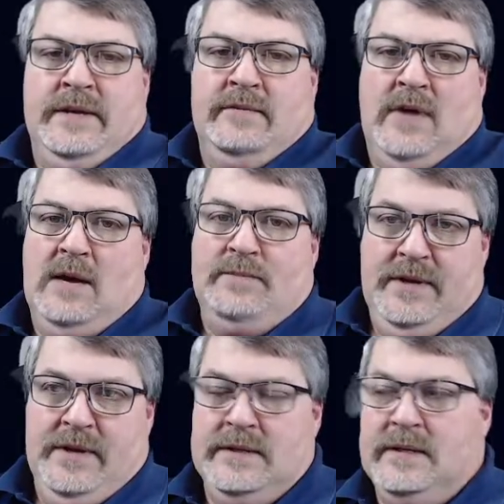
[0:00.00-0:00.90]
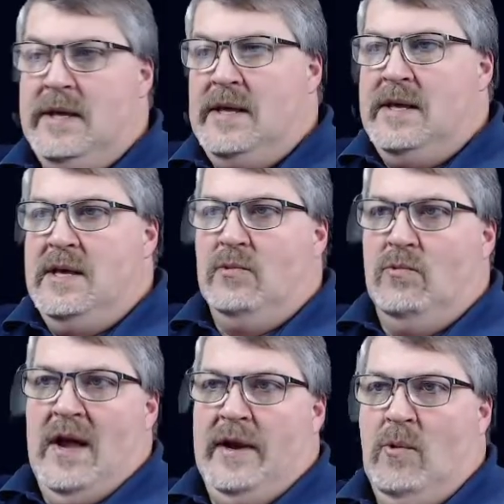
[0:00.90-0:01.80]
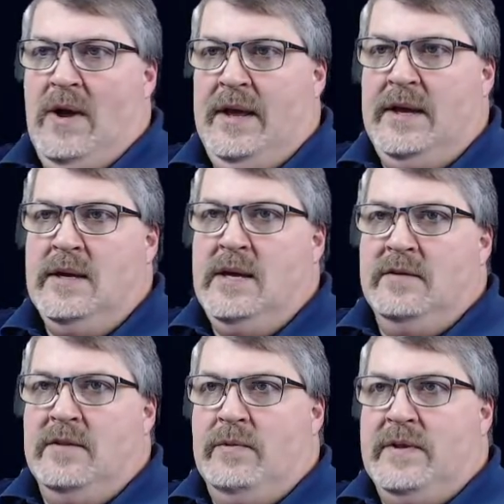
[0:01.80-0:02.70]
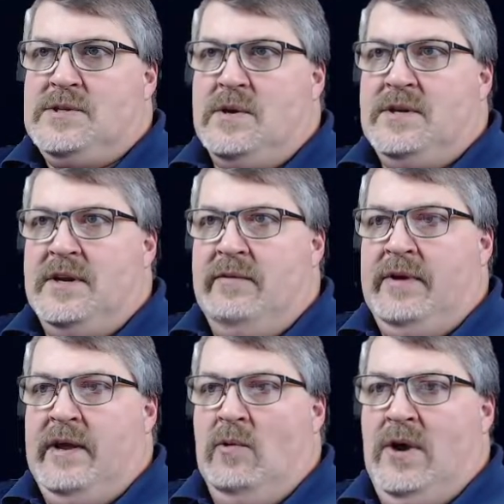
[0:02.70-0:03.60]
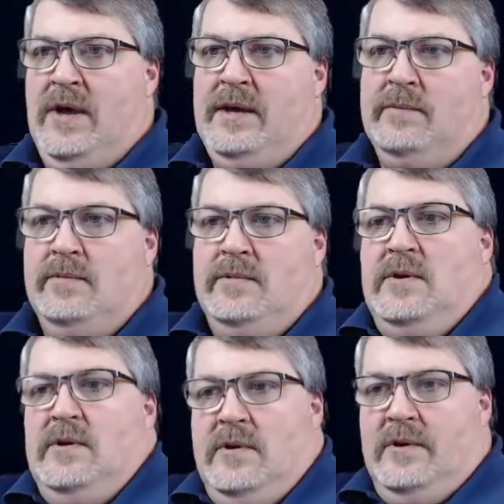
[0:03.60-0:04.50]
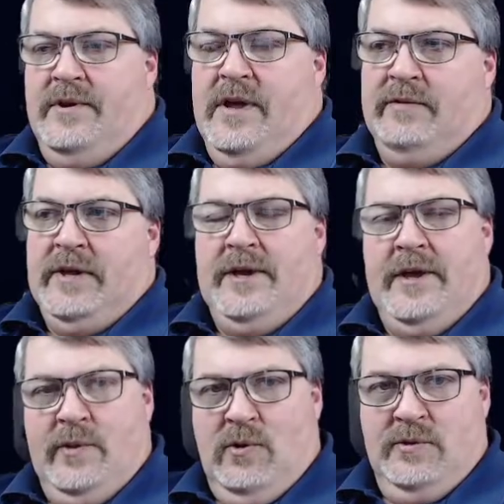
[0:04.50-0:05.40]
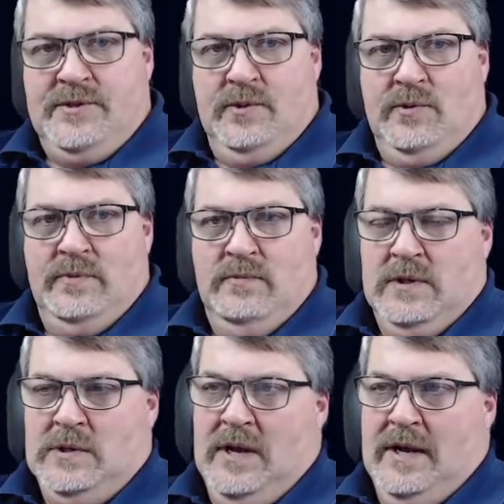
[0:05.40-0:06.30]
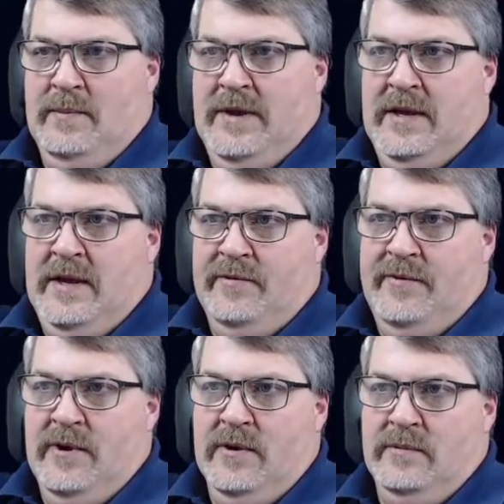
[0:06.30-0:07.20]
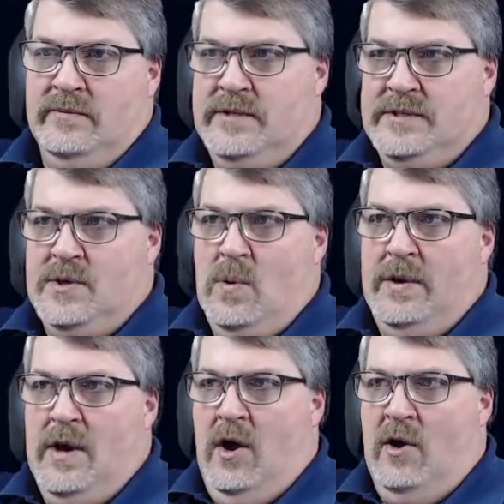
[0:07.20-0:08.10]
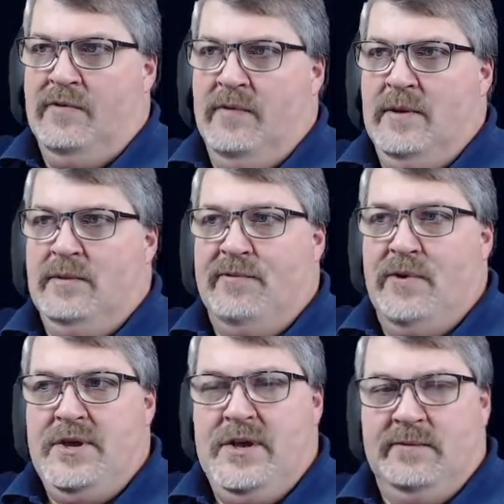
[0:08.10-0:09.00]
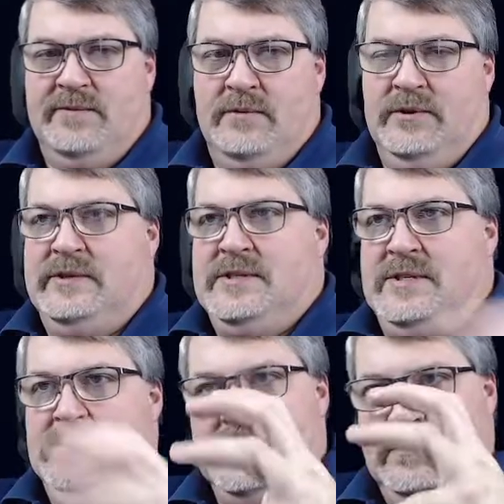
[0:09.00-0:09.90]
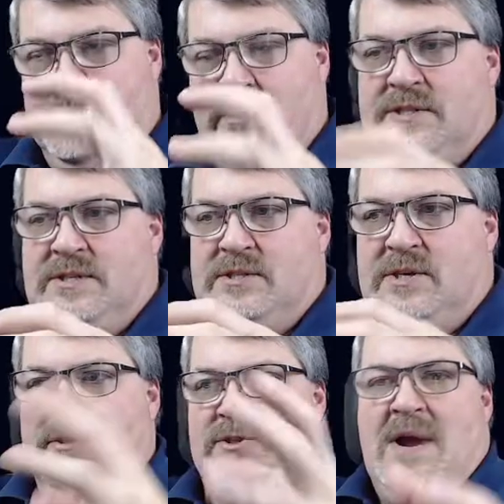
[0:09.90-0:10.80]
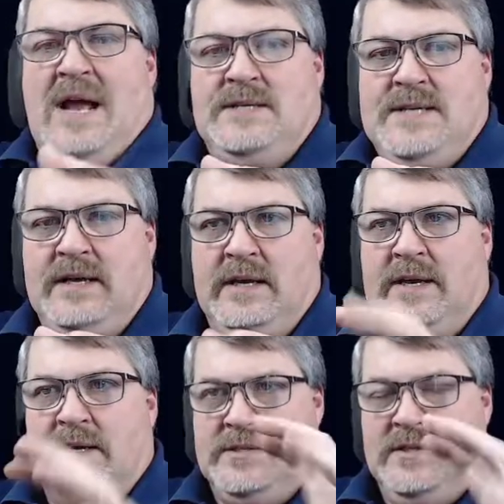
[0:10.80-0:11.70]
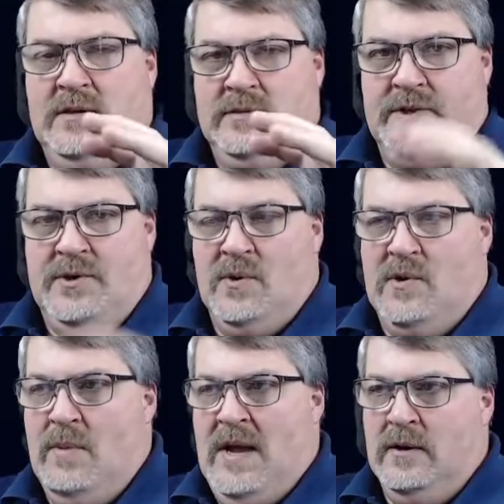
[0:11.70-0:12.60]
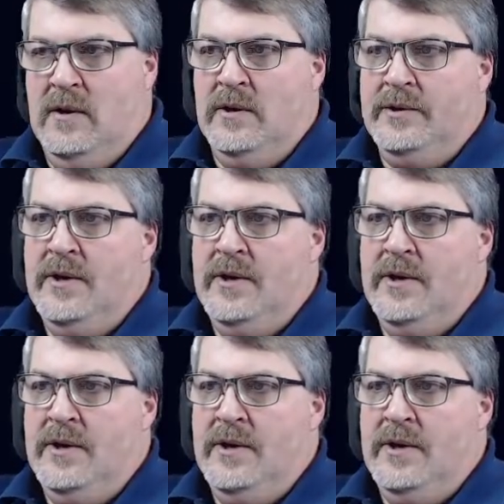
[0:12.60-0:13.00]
opt in right away, then when they start to navigate away, now I've got another growth tool with a little animated GIF here that's going to offer them a free gift. Notice it's contrasting against the darker background.